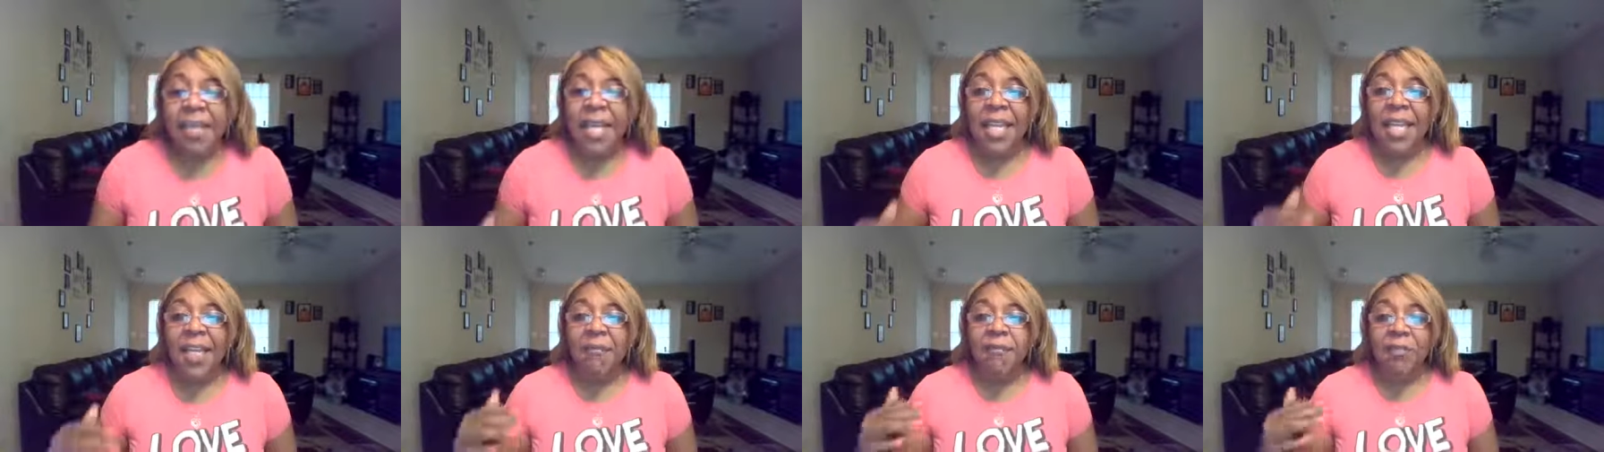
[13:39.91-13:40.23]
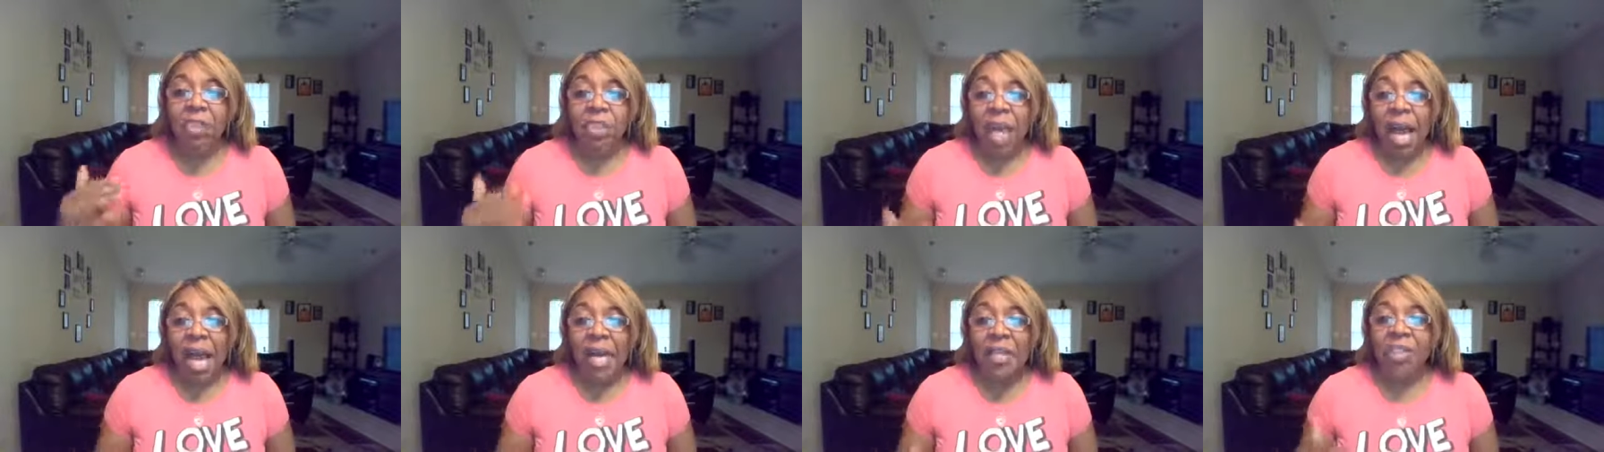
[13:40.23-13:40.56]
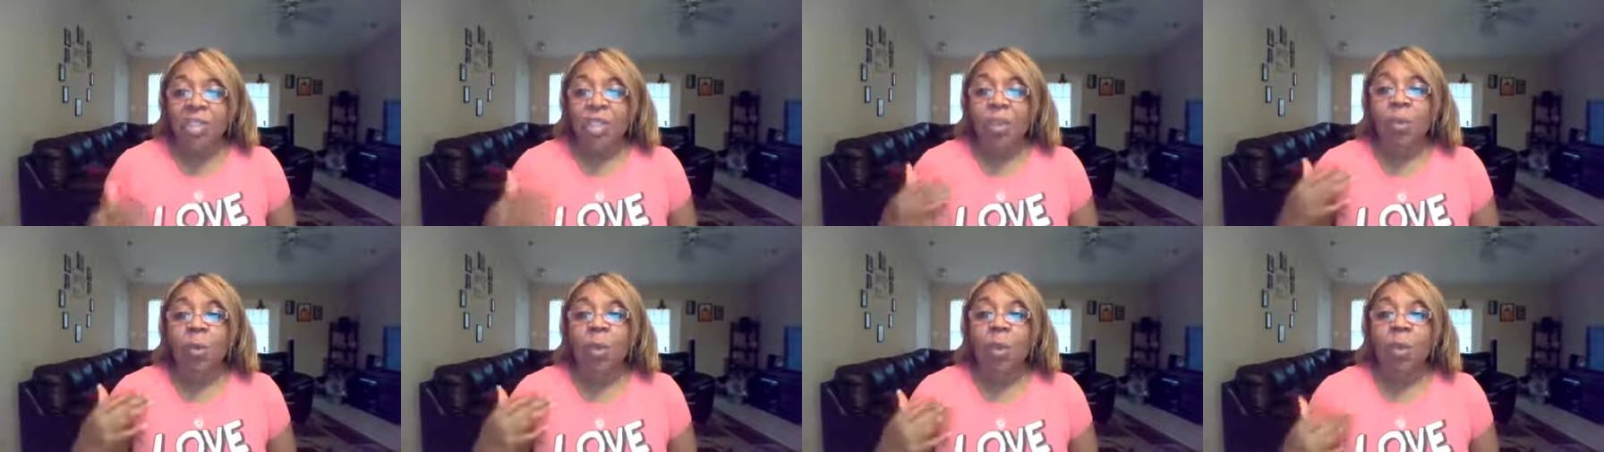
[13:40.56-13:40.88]
that if
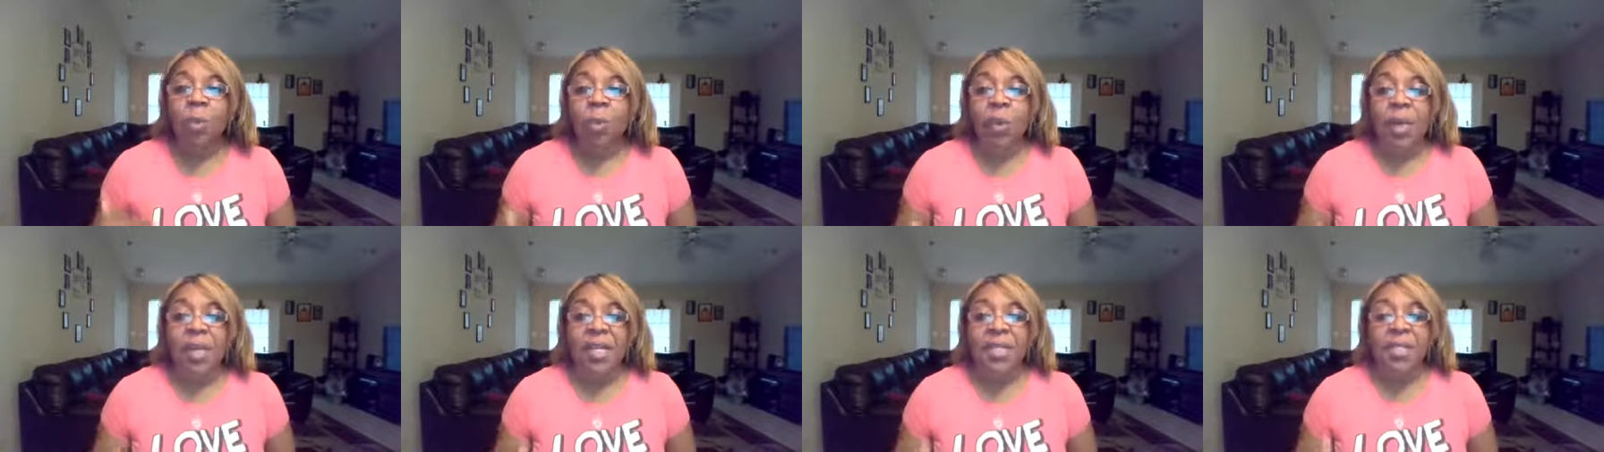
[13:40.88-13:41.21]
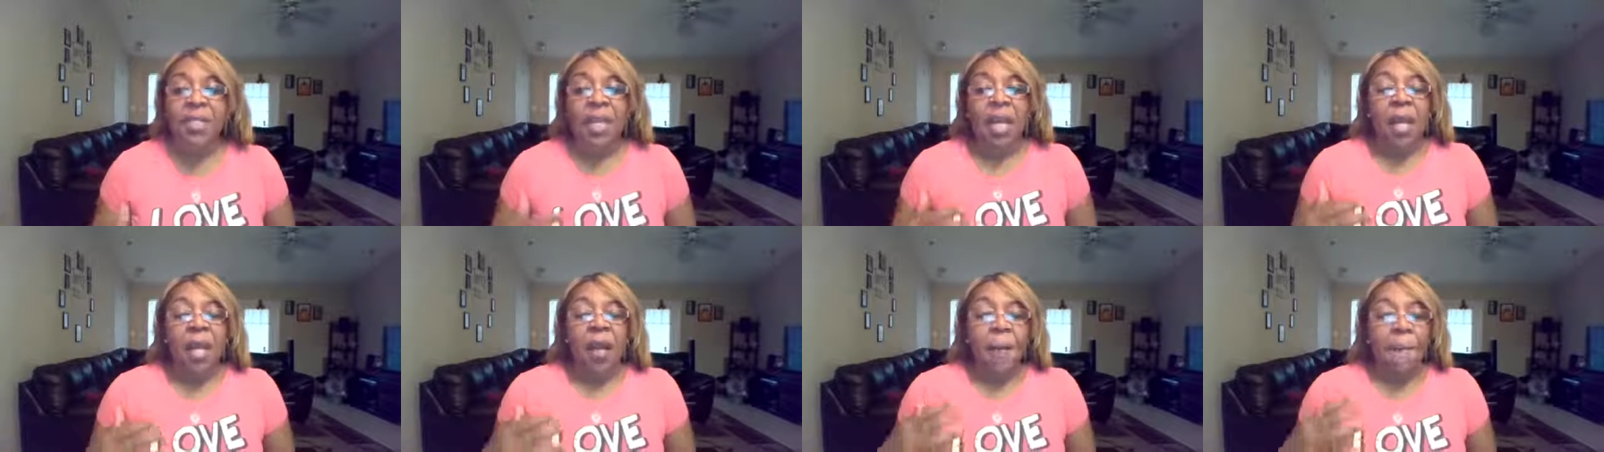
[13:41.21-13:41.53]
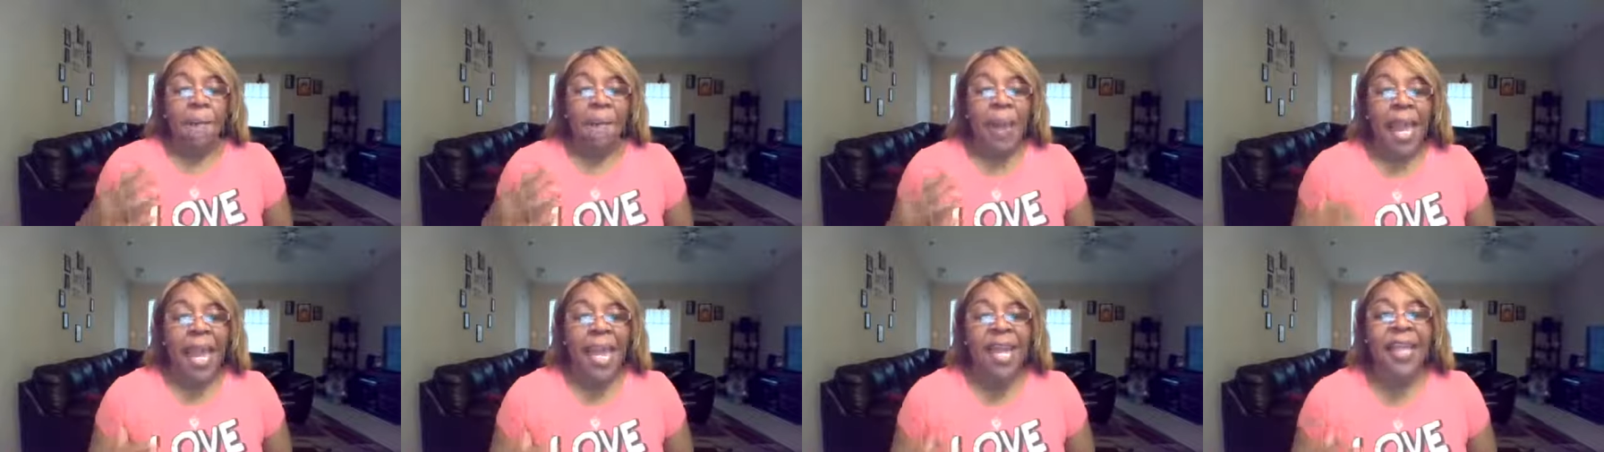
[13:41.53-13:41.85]
Joshua was
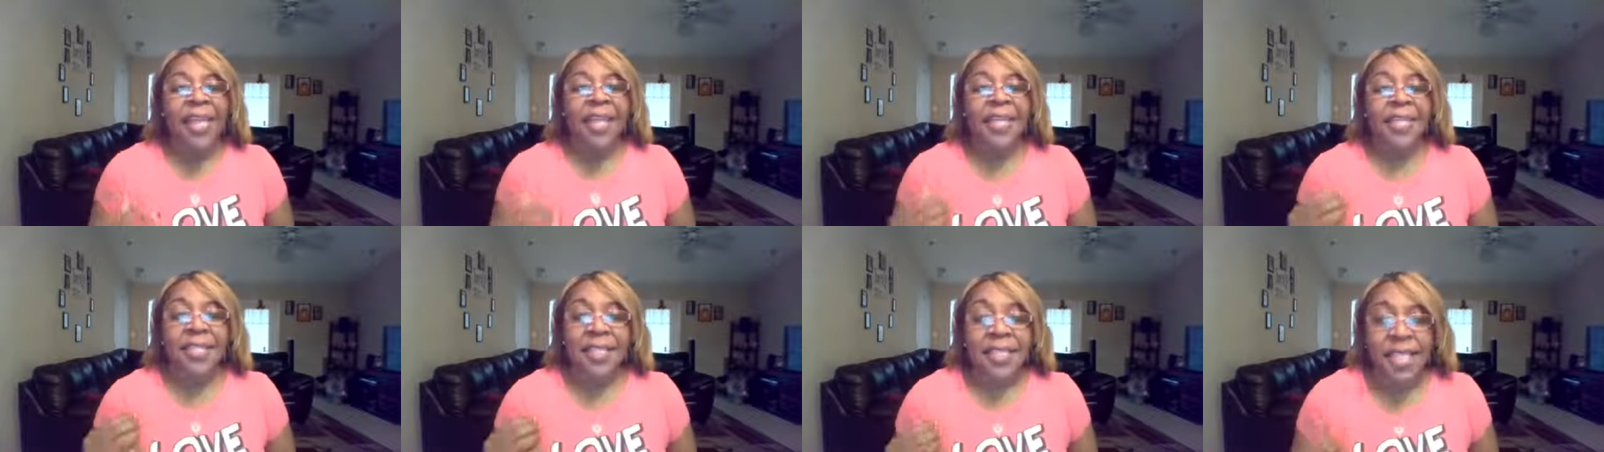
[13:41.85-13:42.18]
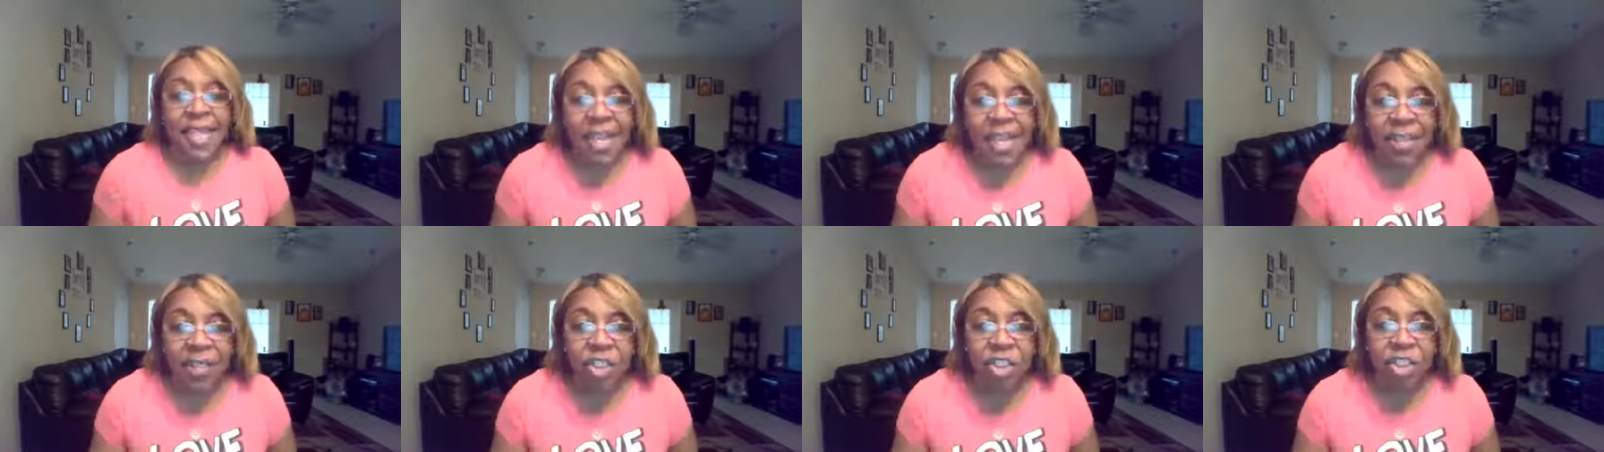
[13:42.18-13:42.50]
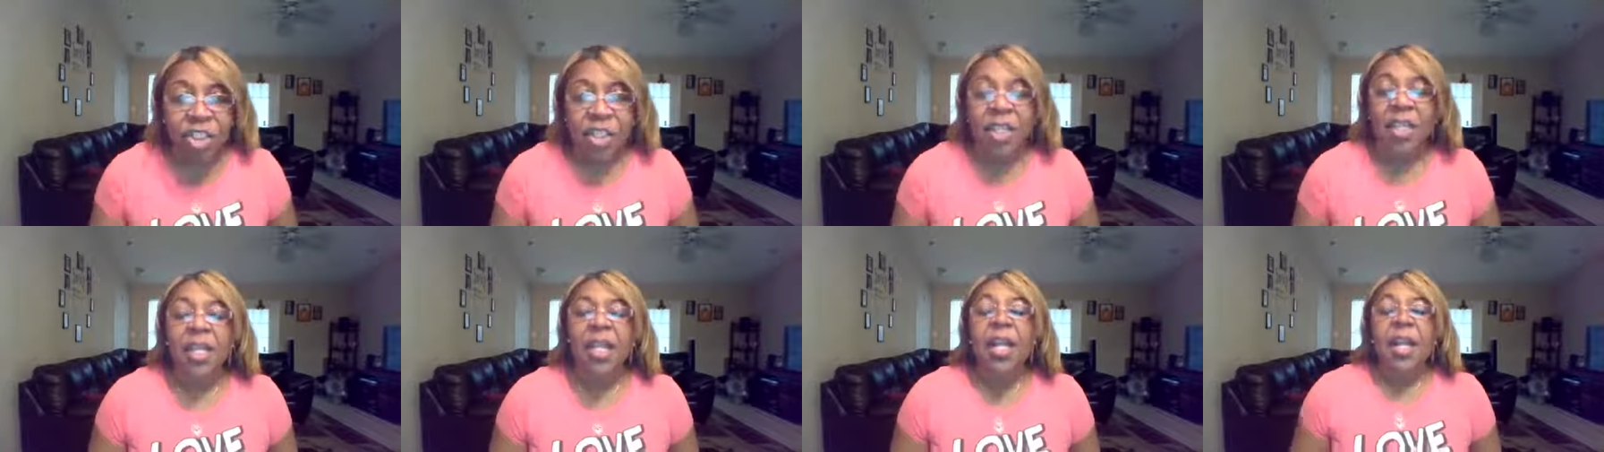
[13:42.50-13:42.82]
paying
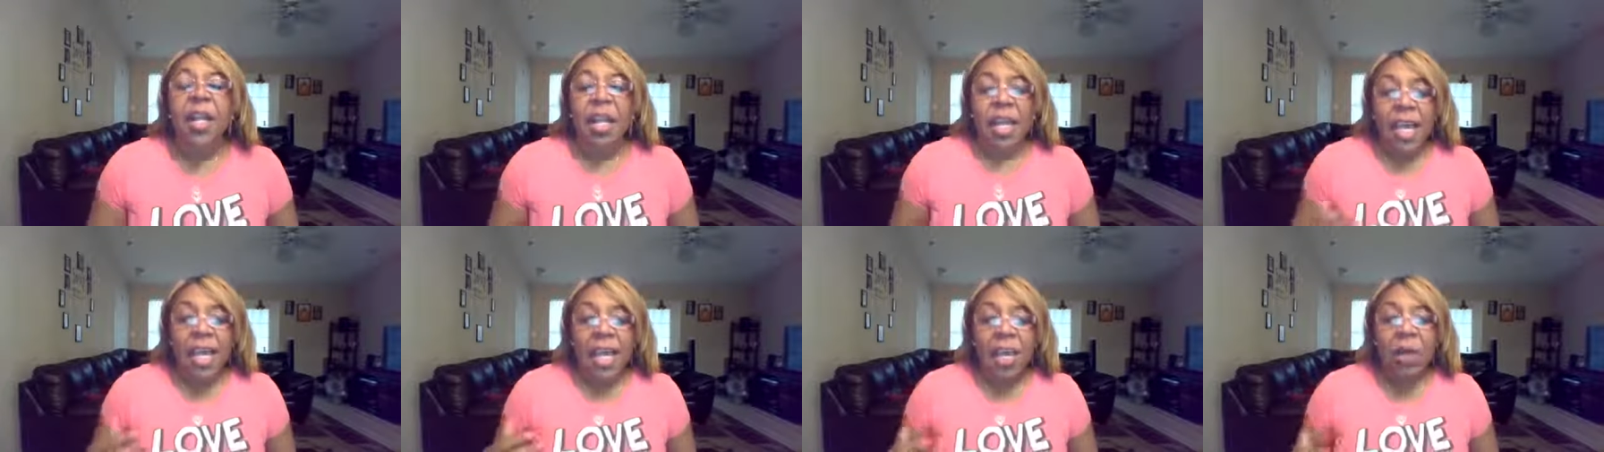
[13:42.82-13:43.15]
attention,